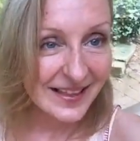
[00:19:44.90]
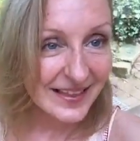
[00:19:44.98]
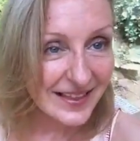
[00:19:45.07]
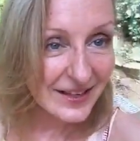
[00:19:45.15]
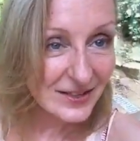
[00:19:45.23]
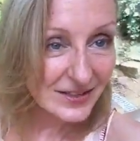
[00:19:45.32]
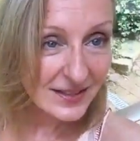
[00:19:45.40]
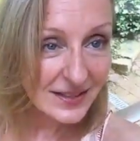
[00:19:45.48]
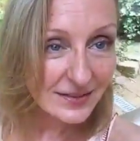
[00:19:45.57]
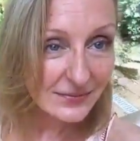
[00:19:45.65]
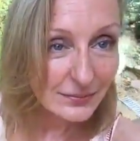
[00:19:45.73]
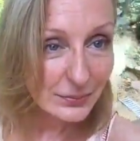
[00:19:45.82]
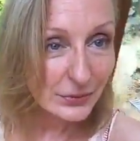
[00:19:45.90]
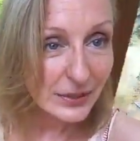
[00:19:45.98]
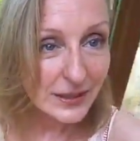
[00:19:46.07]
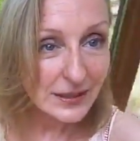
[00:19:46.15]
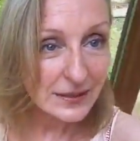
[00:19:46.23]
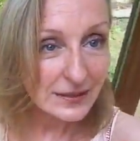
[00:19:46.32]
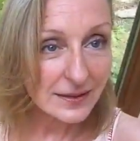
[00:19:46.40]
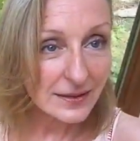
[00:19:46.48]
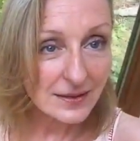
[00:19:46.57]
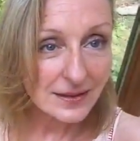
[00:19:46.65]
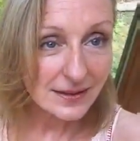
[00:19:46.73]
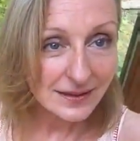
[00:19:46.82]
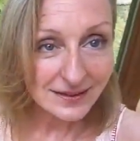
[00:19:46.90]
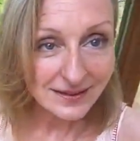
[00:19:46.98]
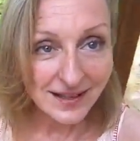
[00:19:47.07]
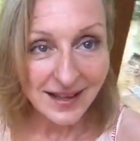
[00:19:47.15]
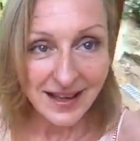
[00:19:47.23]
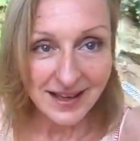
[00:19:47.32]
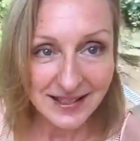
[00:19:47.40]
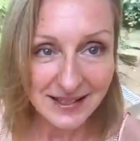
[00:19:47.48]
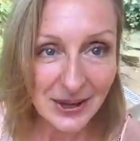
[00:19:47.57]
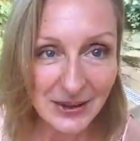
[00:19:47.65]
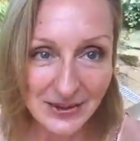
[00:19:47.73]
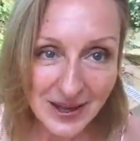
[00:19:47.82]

There's the brick. So